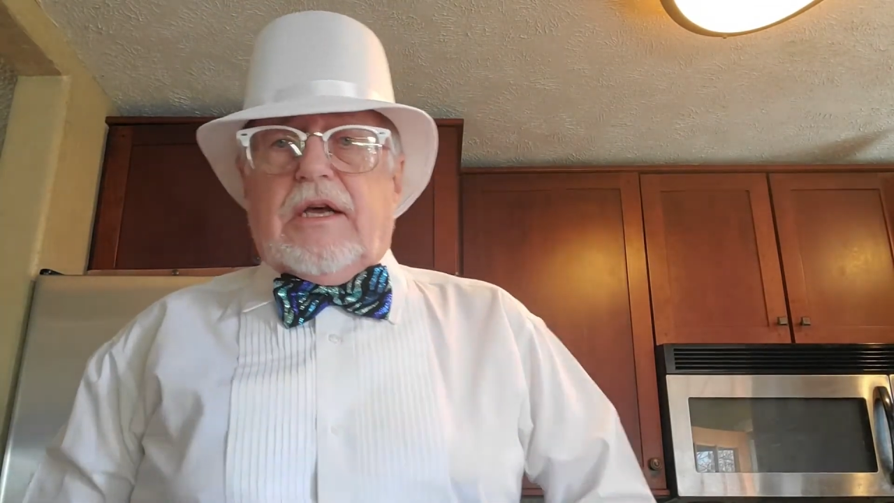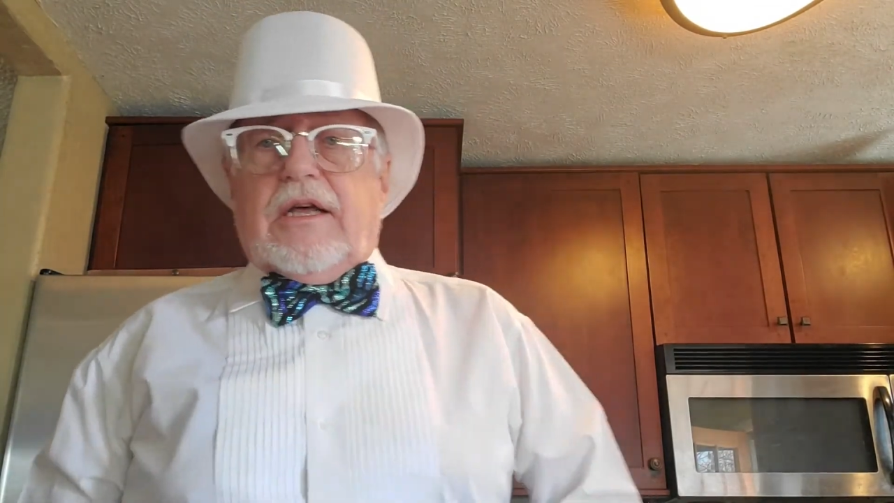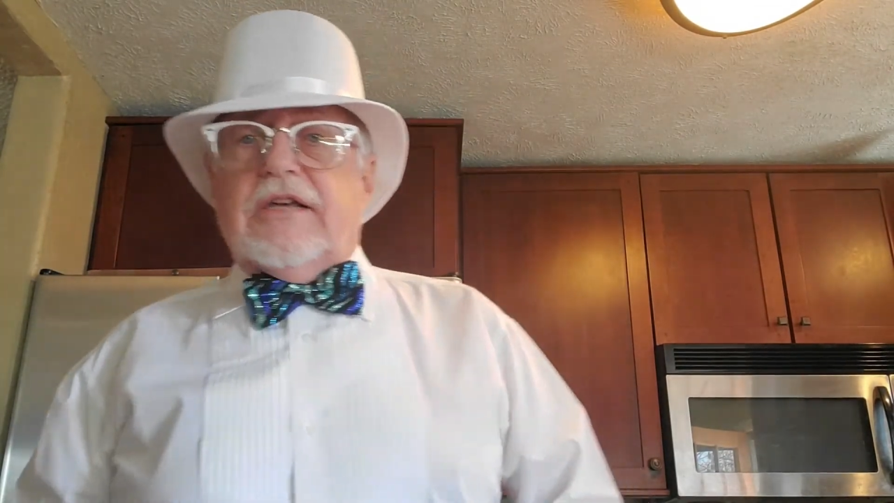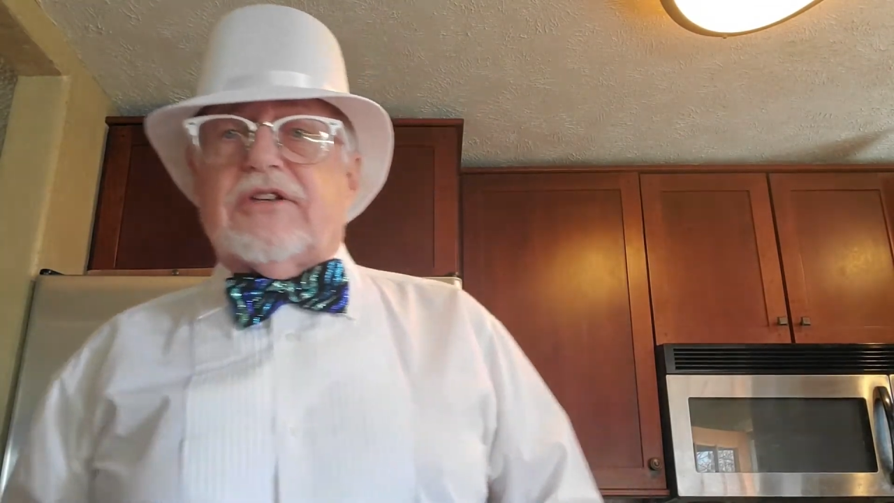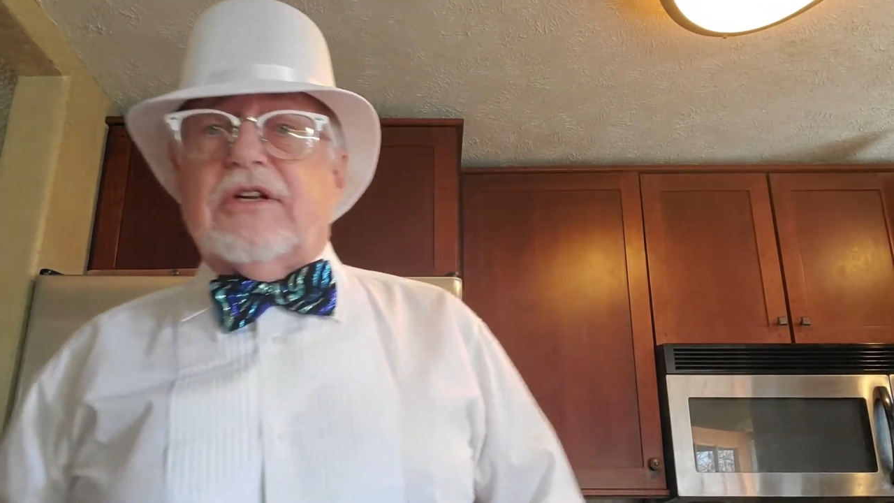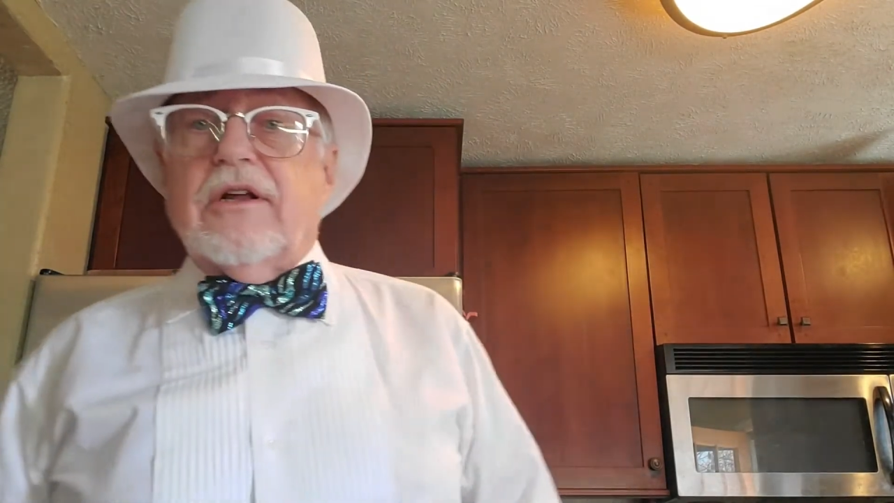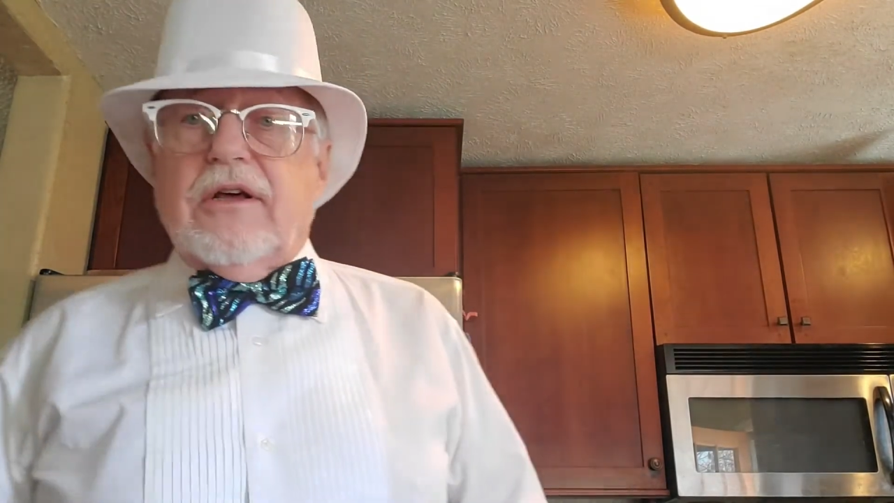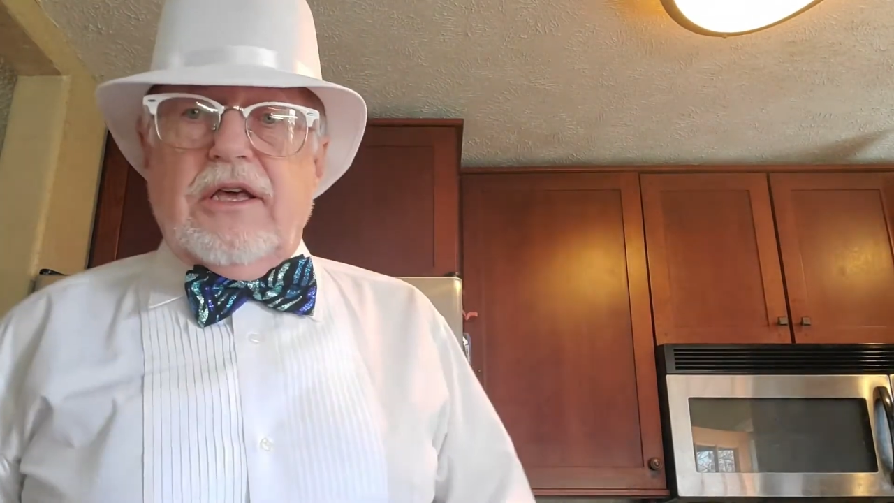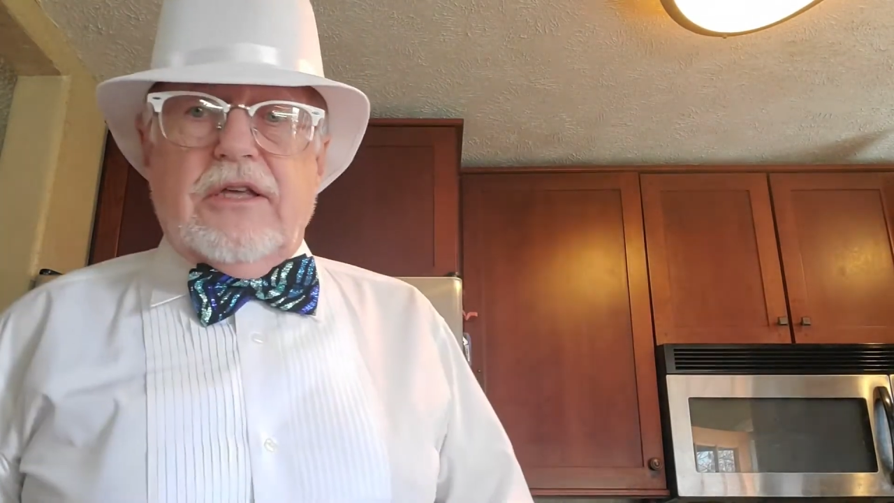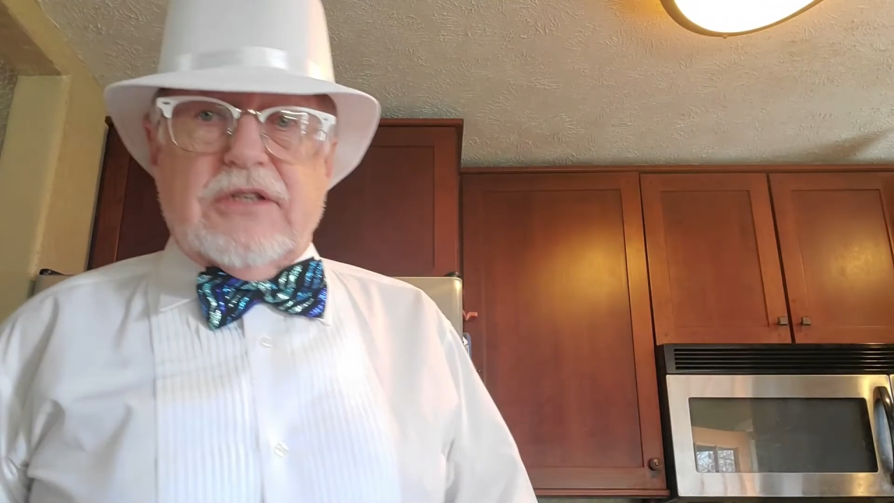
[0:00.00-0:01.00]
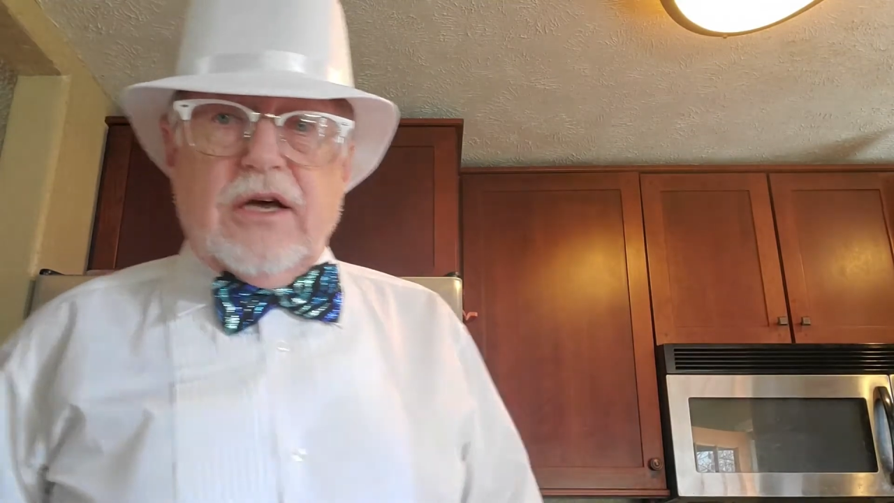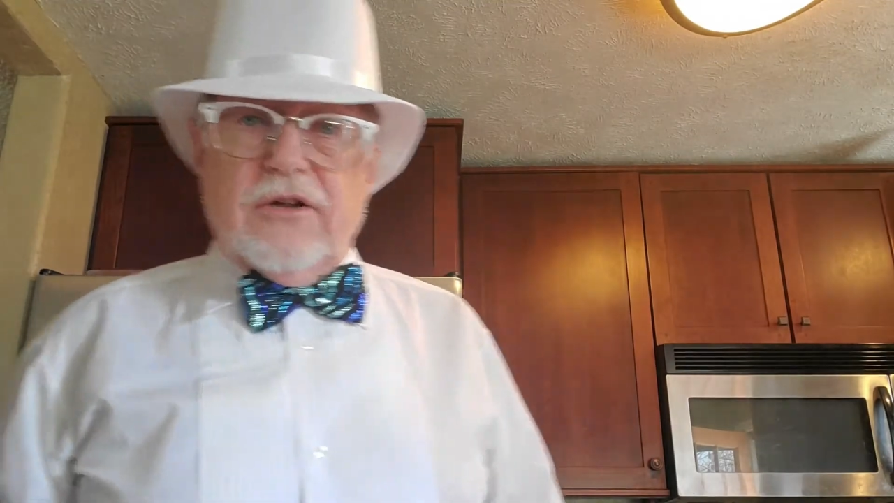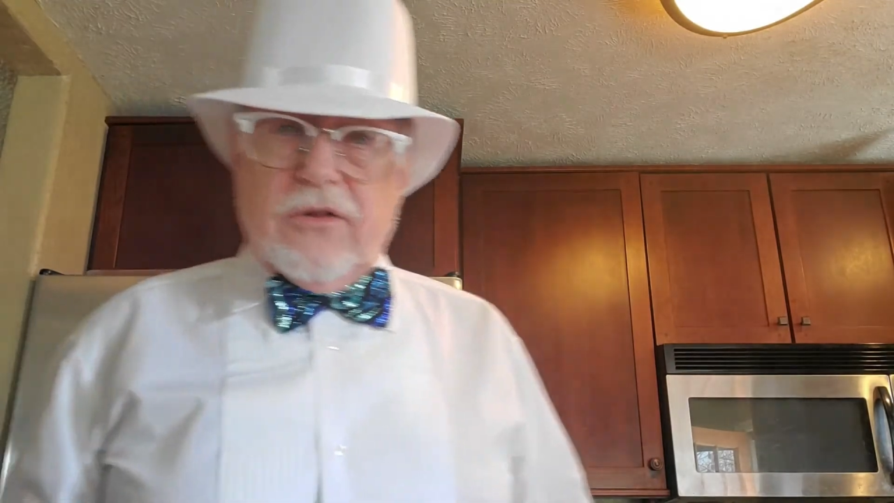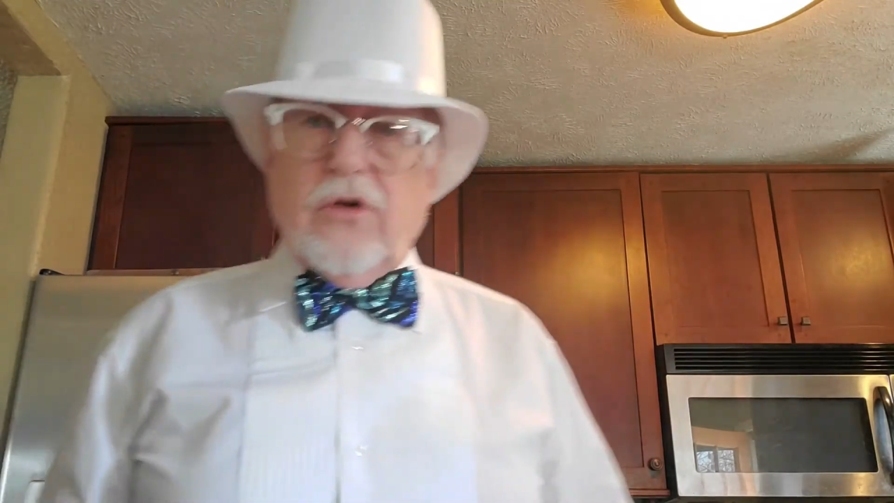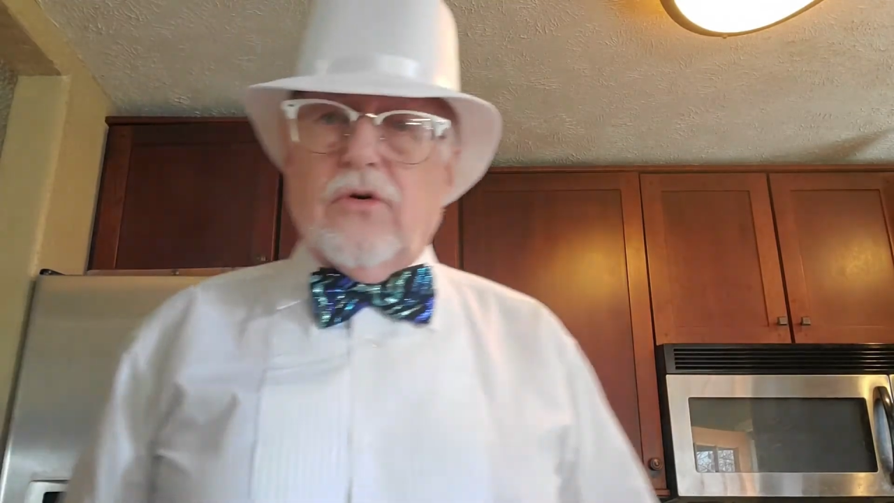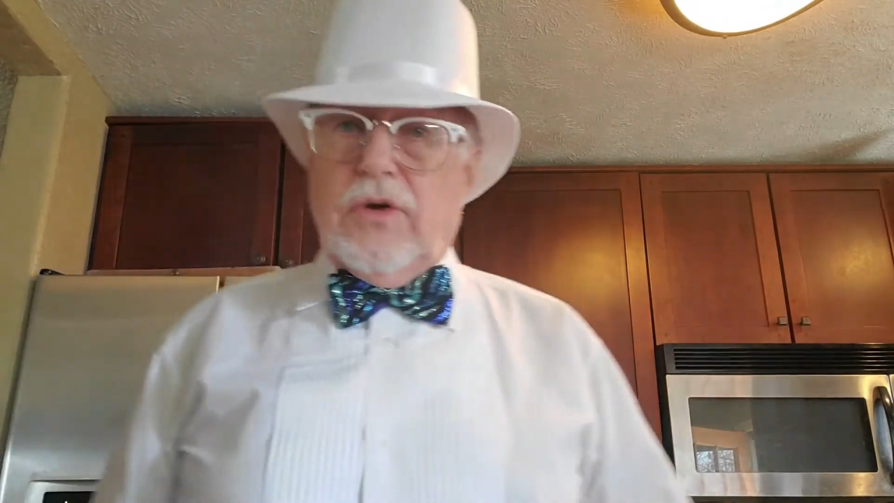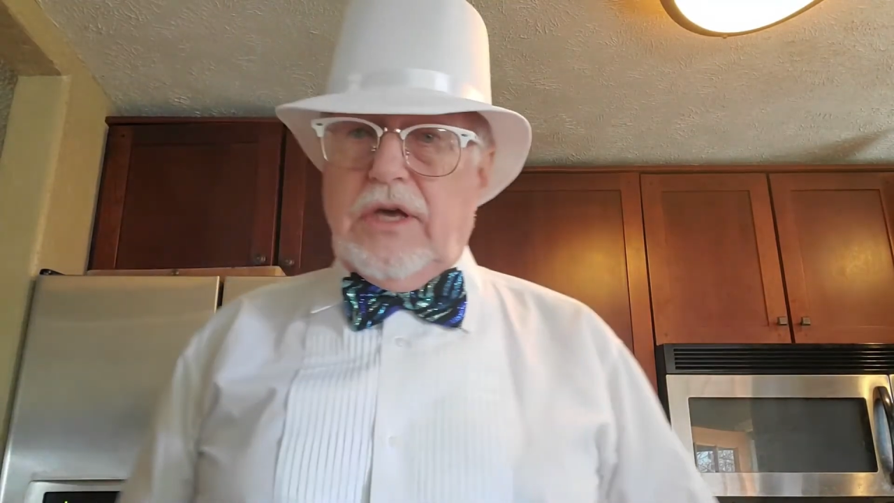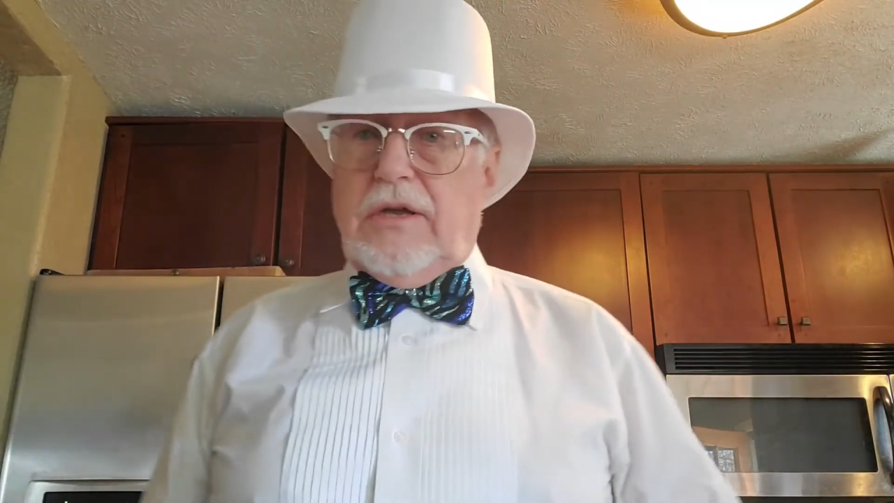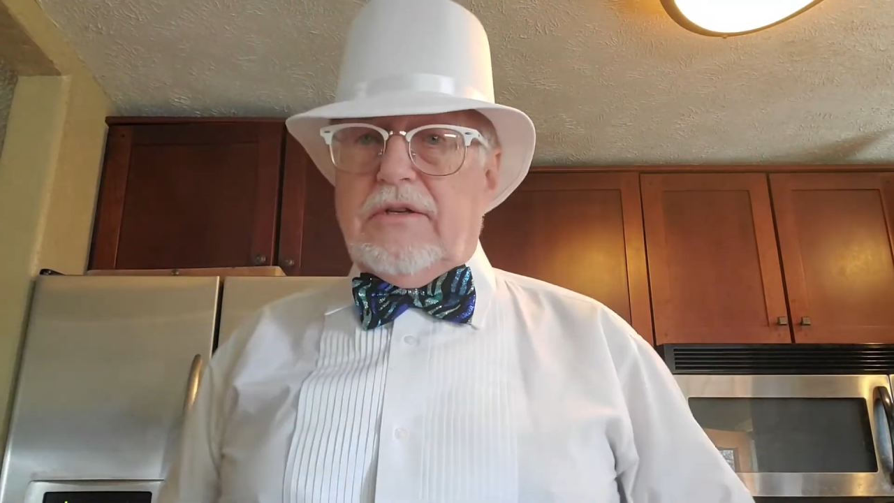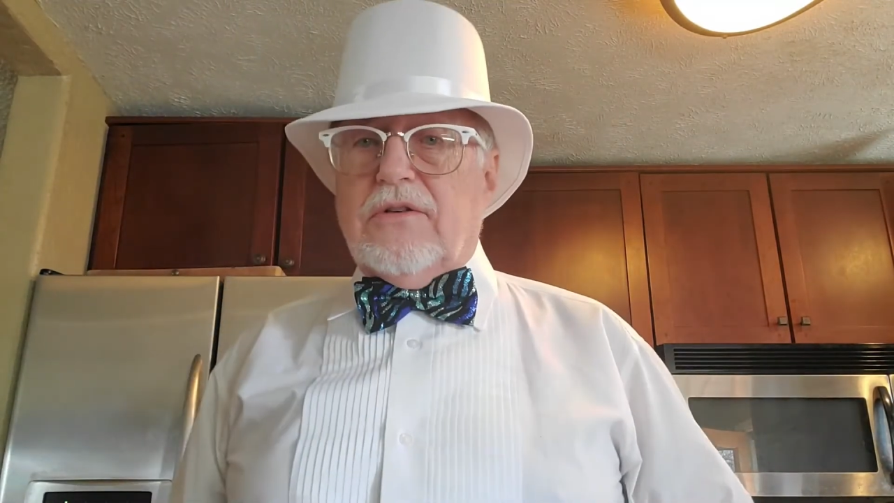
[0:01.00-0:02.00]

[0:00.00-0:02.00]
It's on a low heat.